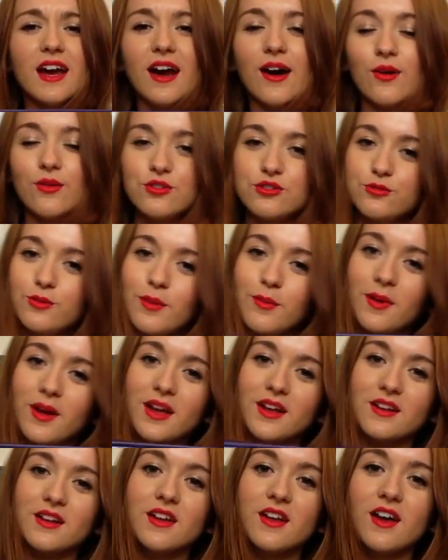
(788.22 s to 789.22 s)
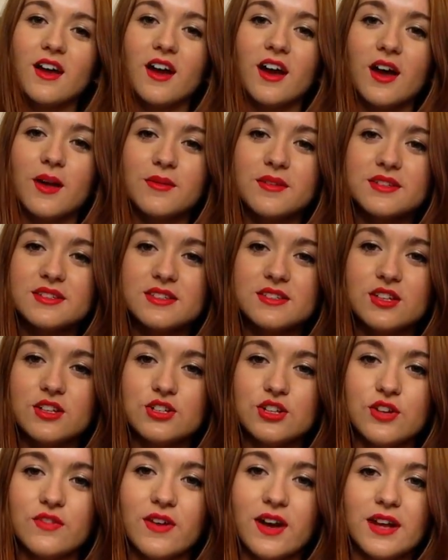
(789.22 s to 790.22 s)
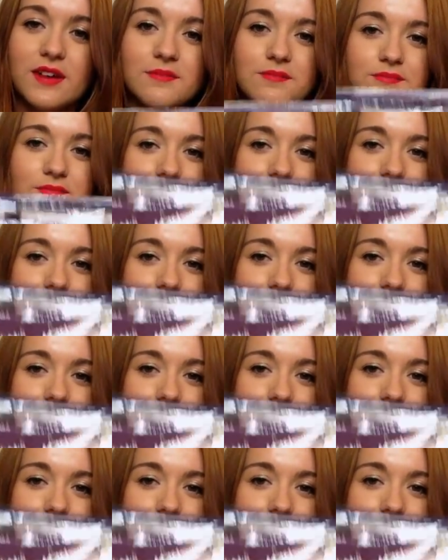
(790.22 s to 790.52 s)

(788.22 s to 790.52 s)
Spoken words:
Ow, I'll just bow my head. This is the duvet